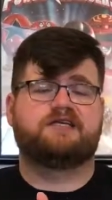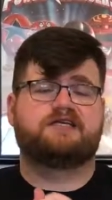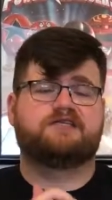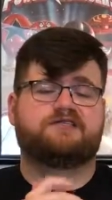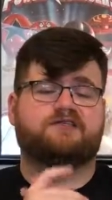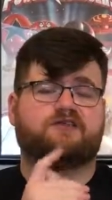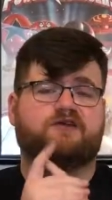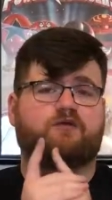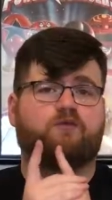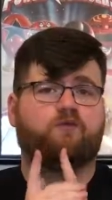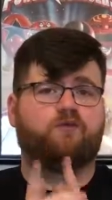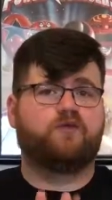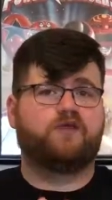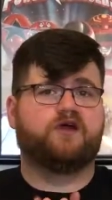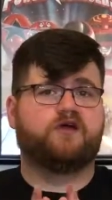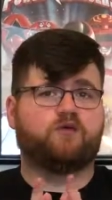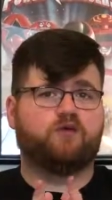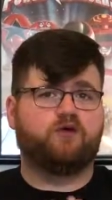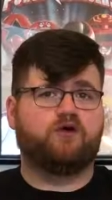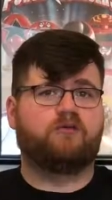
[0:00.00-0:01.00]
So
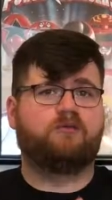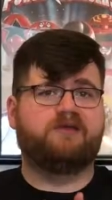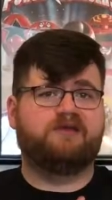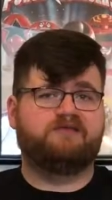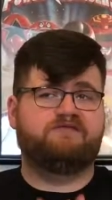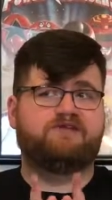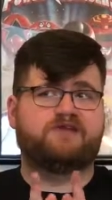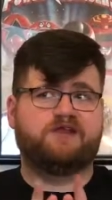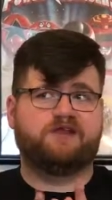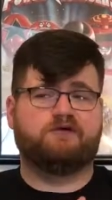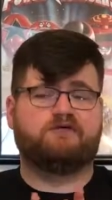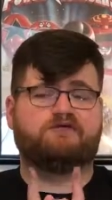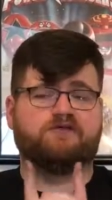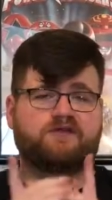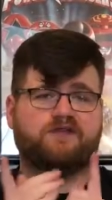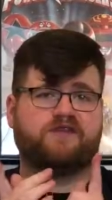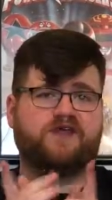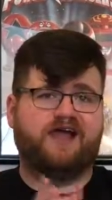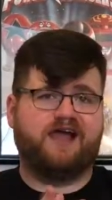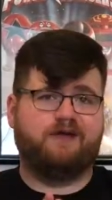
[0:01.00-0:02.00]
there will be a video
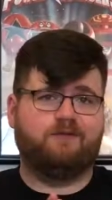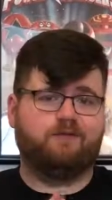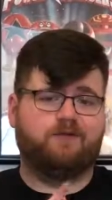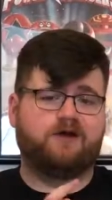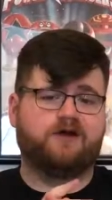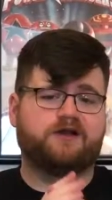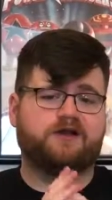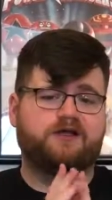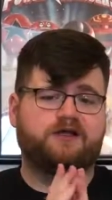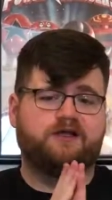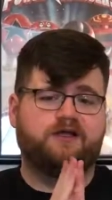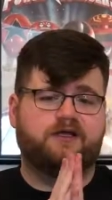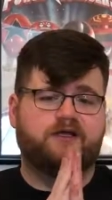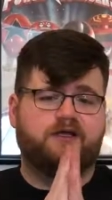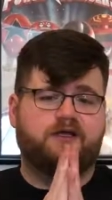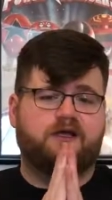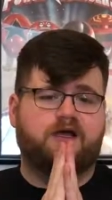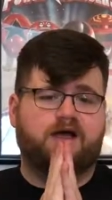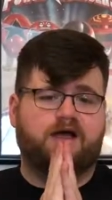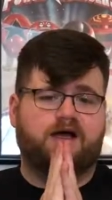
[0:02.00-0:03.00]
for that one.
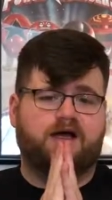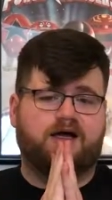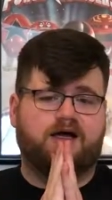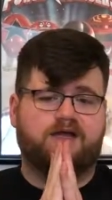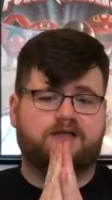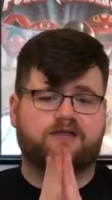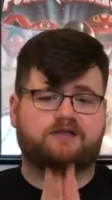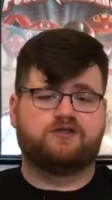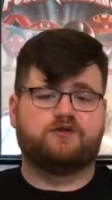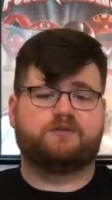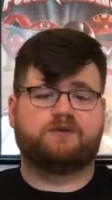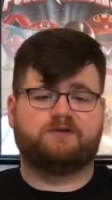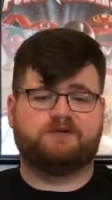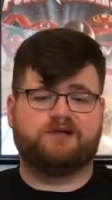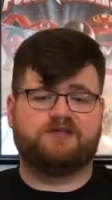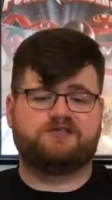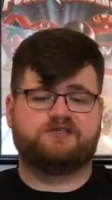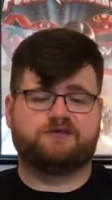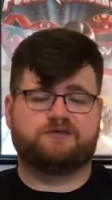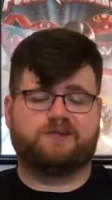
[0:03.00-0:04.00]

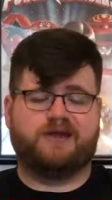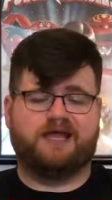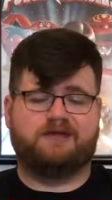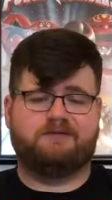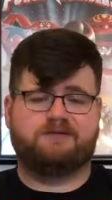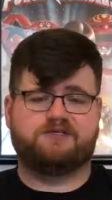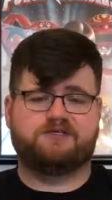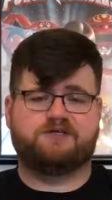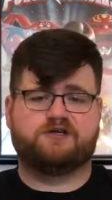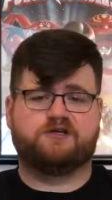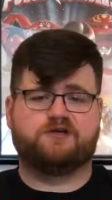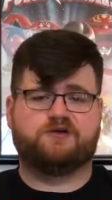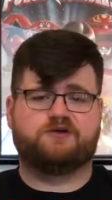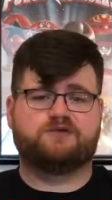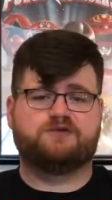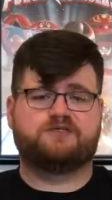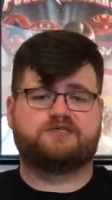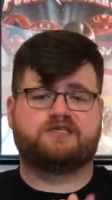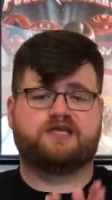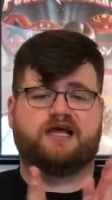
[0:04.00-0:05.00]
Lupinranger, Patranger
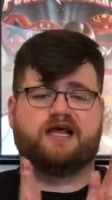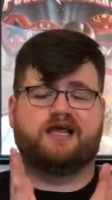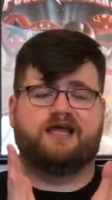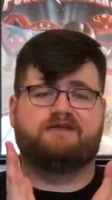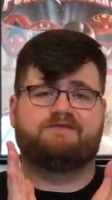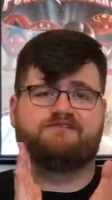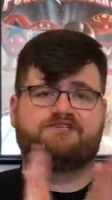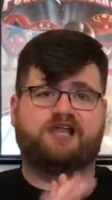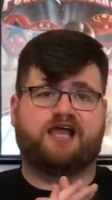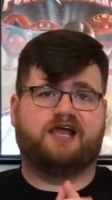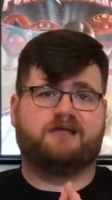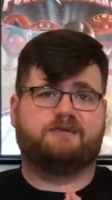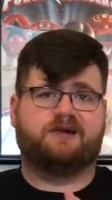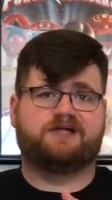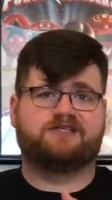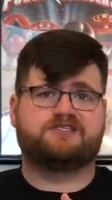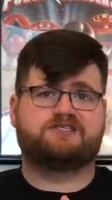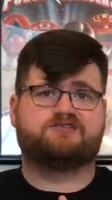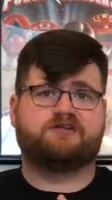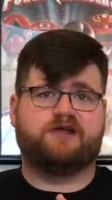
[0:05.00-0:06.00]
goes. I have
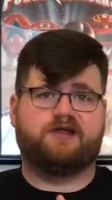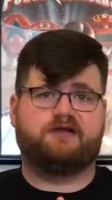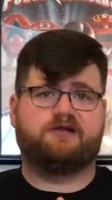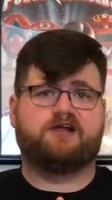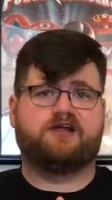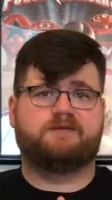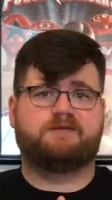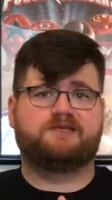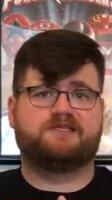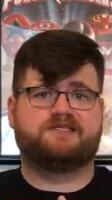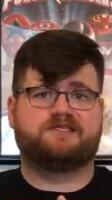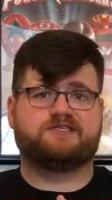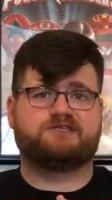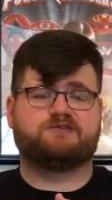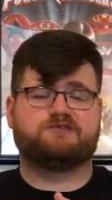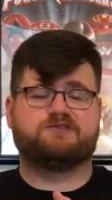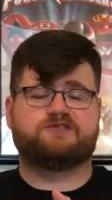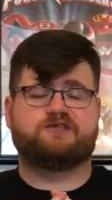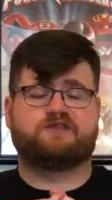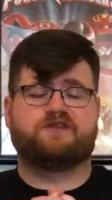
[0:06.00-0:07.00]
Jackpot Striker coming
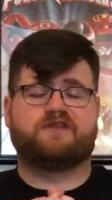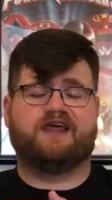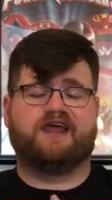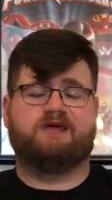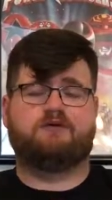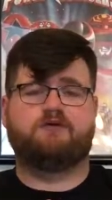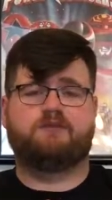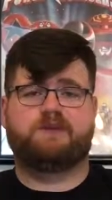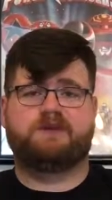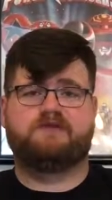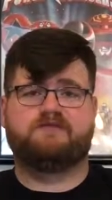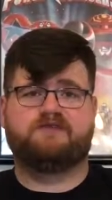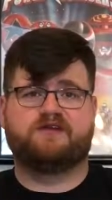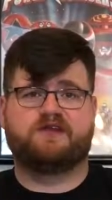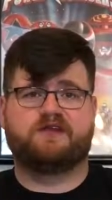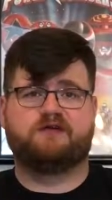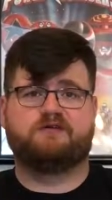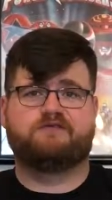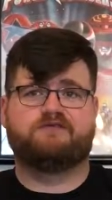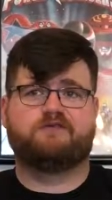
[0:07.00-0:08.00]
soon, so that will be a
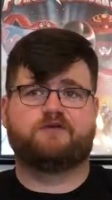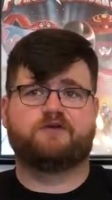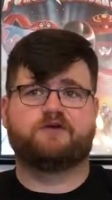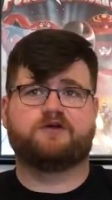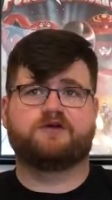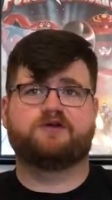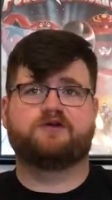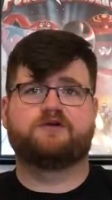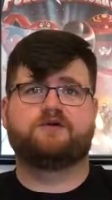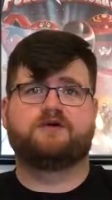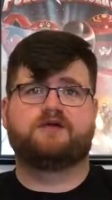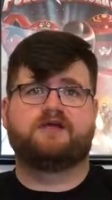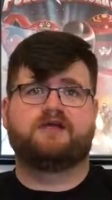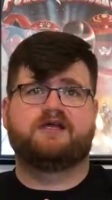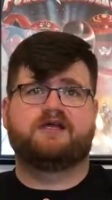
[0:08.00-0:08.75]
video for you.